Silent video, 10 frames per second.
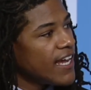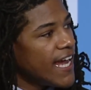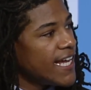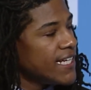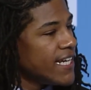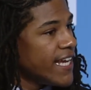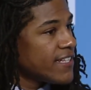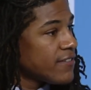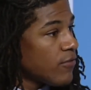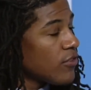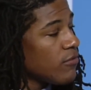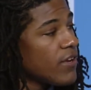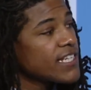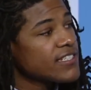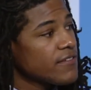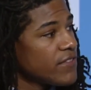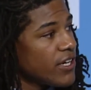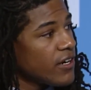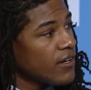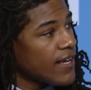and it's for the rest of
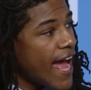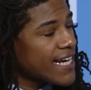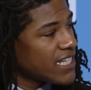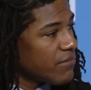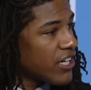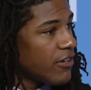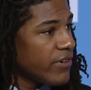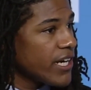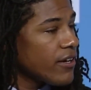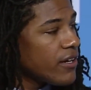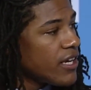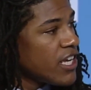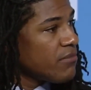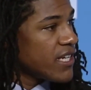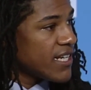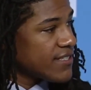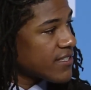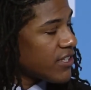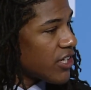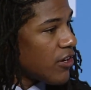their academic career because it's
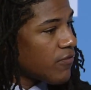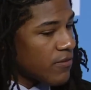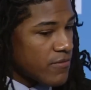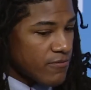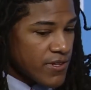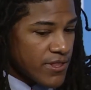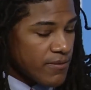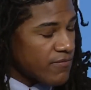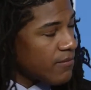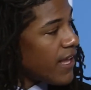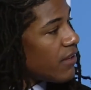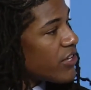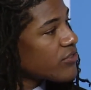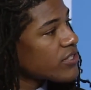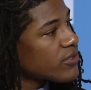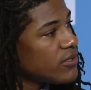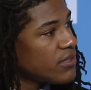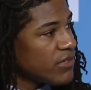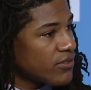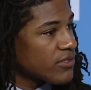going to go from with them from elementary school to
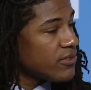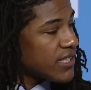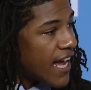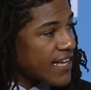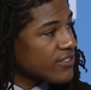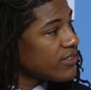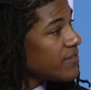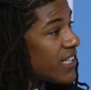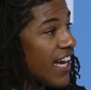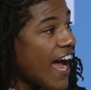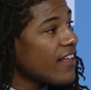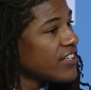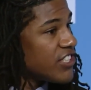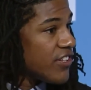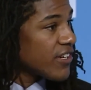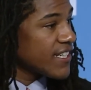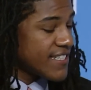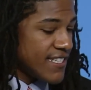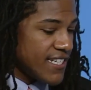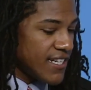middle school to high school, even to college, and they're going to
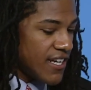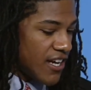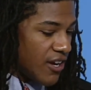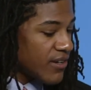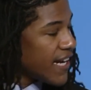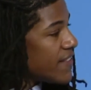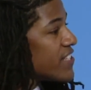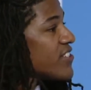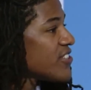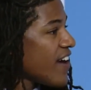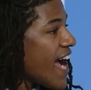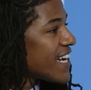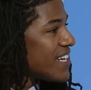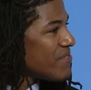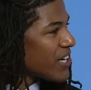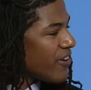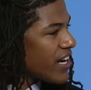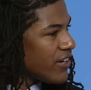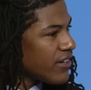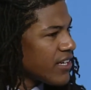see, okay, this is your academic
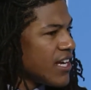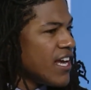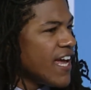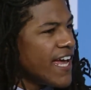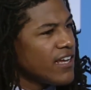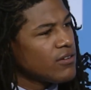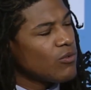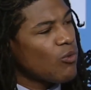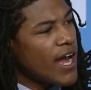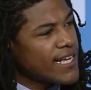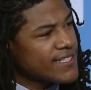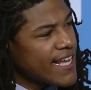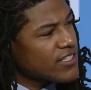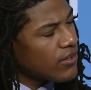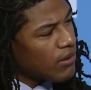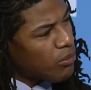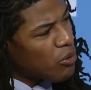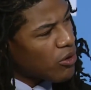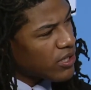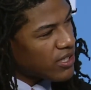record. Right. And why is that so
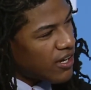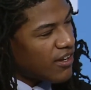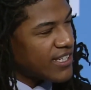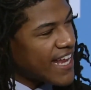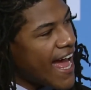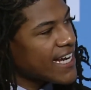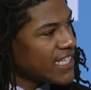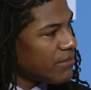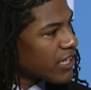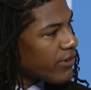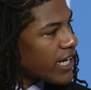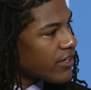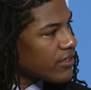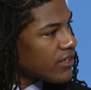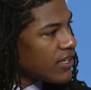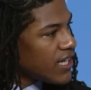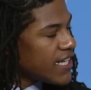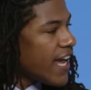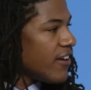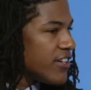important on an academic record?
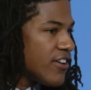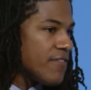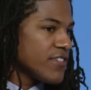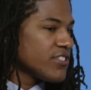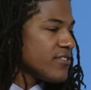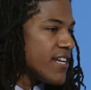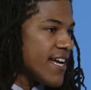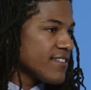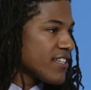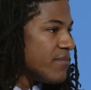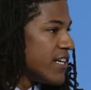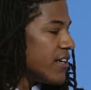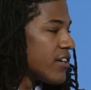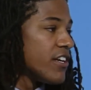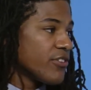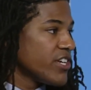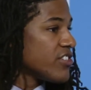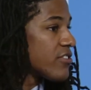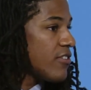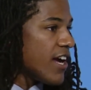Now, you know, if a student has committed an egregious
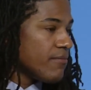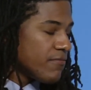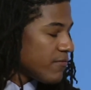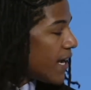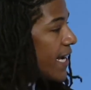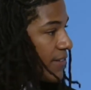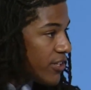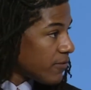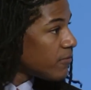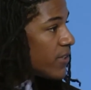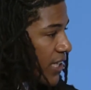crime, I, you know, fully